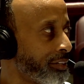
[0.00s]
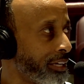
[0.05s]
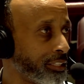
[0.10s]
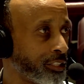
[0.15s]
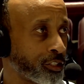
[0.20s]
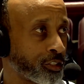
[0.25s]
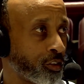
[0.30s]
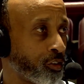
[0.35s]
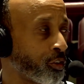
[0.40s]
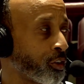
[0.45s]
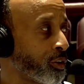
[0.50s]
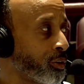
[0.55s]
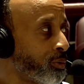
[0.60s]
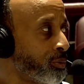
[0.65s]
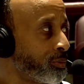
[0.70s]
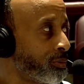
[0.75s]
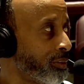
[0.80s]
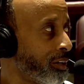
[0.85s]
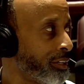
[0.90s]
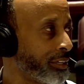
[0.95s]
and they just grew,
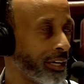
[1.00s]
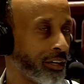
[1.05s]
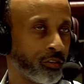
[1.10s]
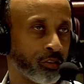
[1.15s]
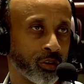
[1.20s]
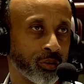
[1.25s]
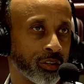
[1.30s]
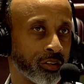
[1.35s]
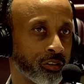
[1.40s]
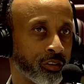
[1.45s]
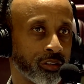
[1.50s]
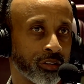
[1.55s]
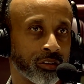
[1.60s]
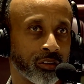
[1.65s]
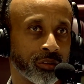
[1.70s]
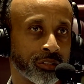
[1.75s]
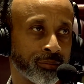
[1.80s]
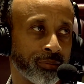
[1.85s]
and they grew and grew and grew.